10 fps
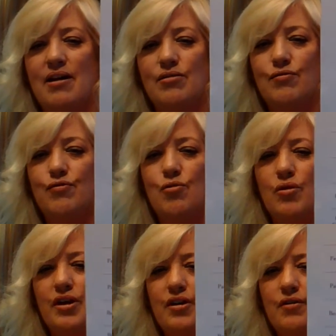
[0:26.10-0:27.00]
out
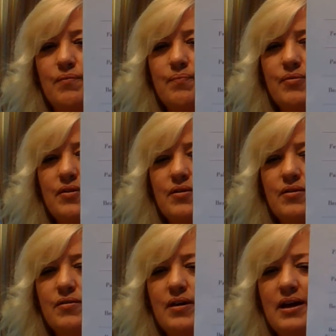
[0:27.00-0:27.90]
for you.
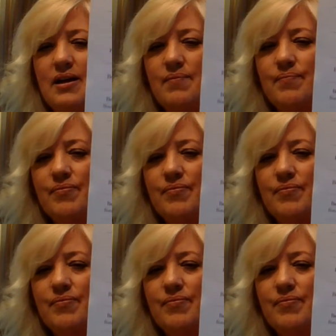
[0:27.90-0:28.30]
Okay?